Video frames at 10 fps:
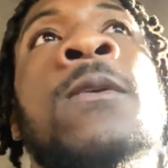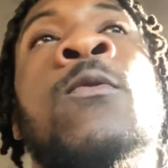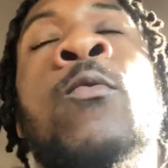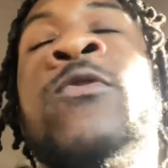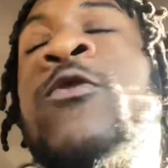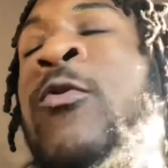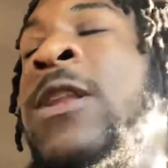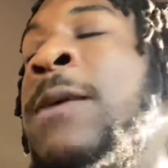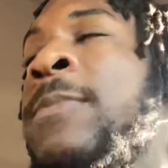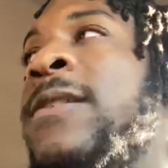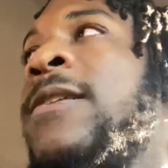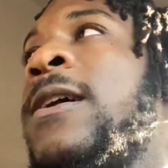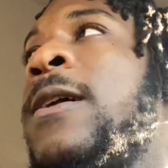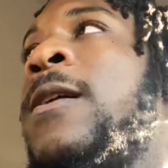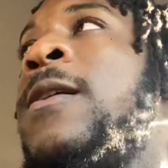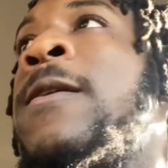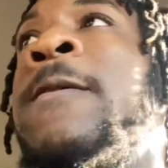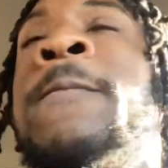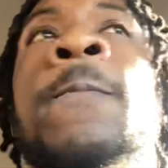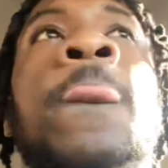what's the word they be saying?
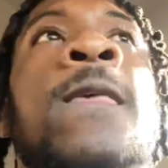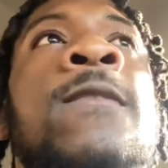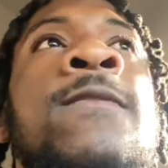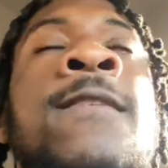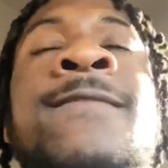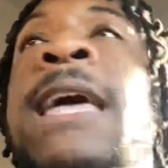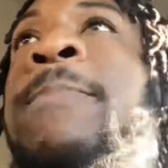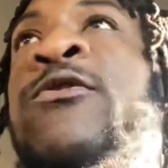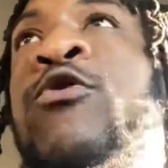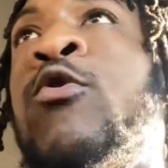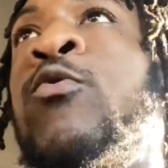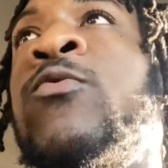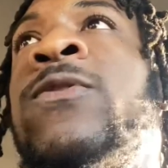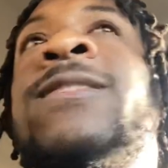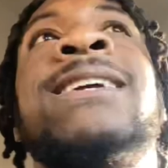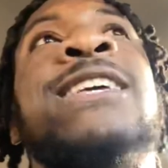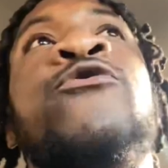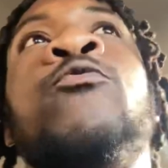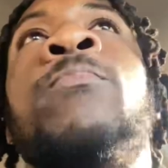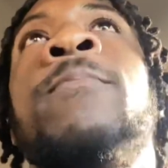Um, stepping stones to get
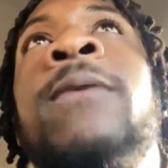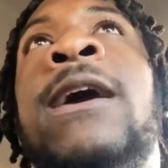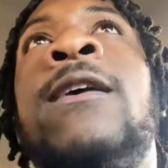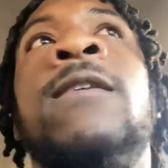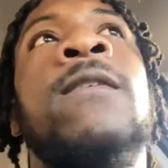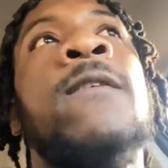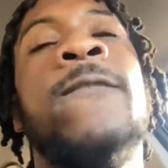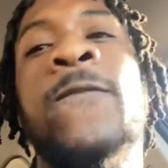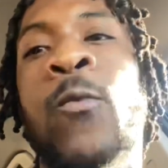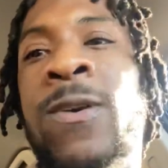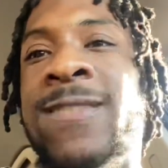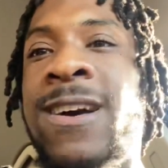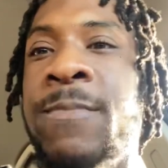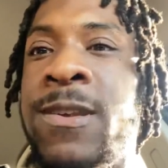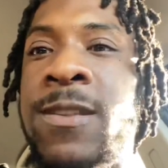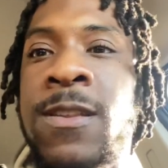you prepared for what's coming.